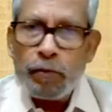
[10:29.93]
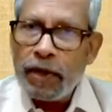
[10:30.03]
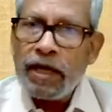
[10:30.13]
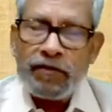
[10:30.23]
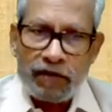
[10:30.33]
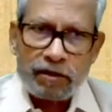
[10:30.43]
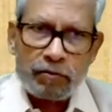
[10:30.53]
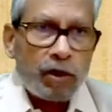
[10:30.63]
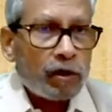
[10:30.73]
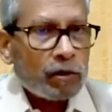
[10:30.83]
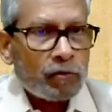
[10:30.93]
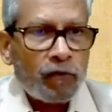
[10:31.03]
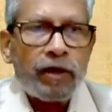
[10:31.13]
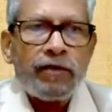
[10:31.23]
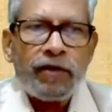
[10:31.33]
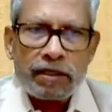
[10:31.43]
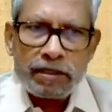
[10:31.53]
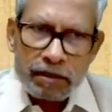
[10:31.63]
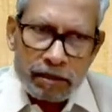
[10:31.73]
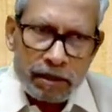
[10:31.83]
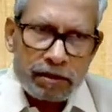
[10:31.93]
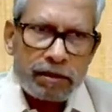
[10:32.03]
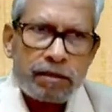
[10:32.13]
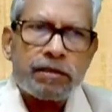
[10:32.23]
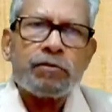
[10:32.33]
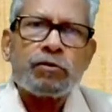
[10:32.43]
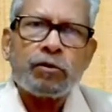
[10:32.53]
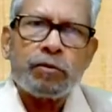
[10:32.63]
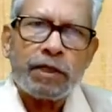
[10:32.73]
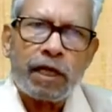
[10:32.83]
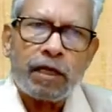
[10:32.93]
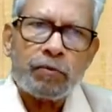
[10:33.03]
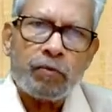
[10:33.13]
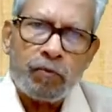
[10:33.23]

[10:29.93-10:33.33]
Benefits because of welfare system should be there,